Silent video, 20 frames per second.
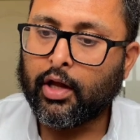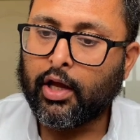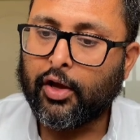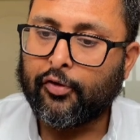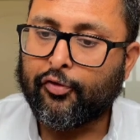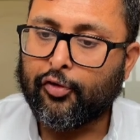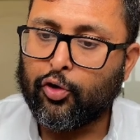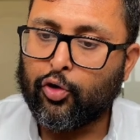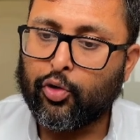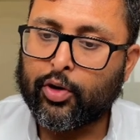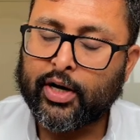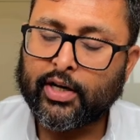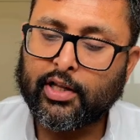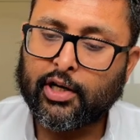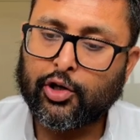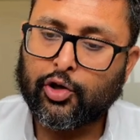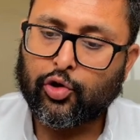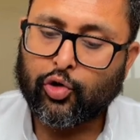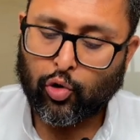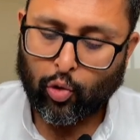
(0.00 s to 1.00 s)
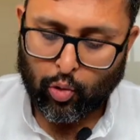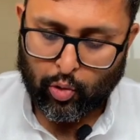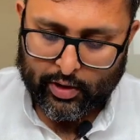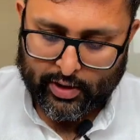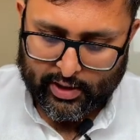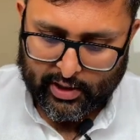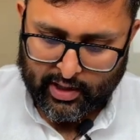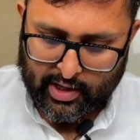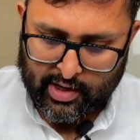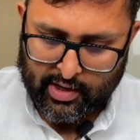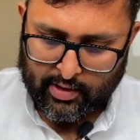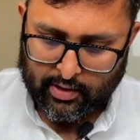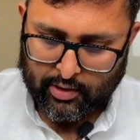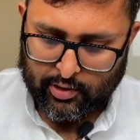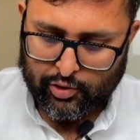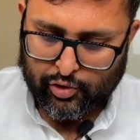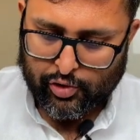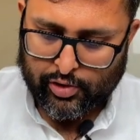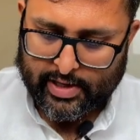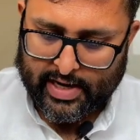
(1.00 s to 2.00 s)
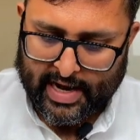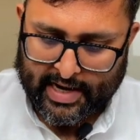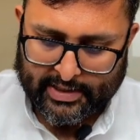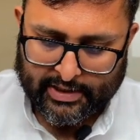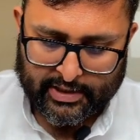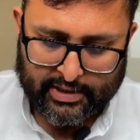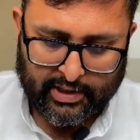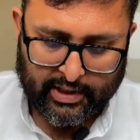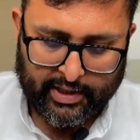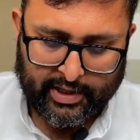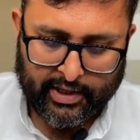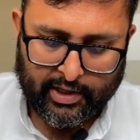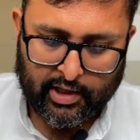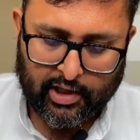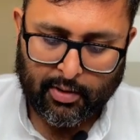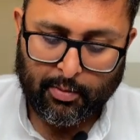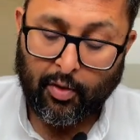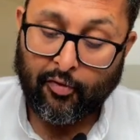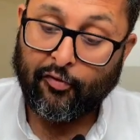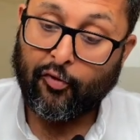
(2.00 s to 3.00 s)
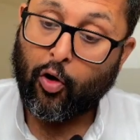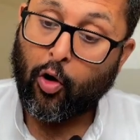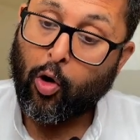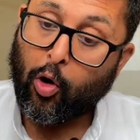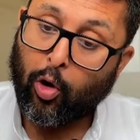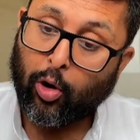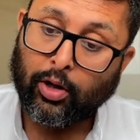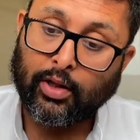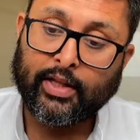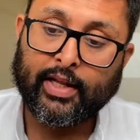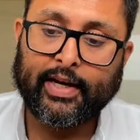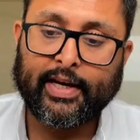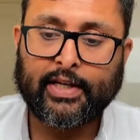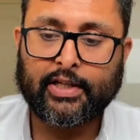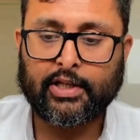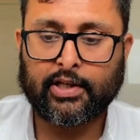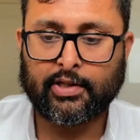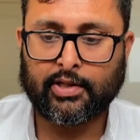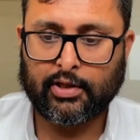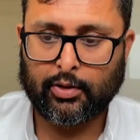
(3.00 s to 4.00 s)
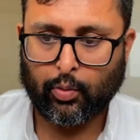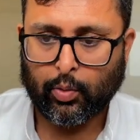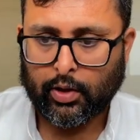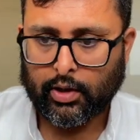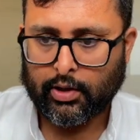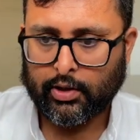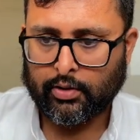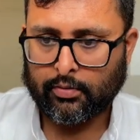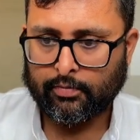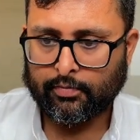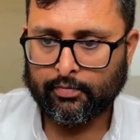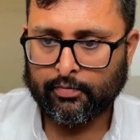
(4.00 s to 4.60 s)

if you look at the total national income of all the nations of the world,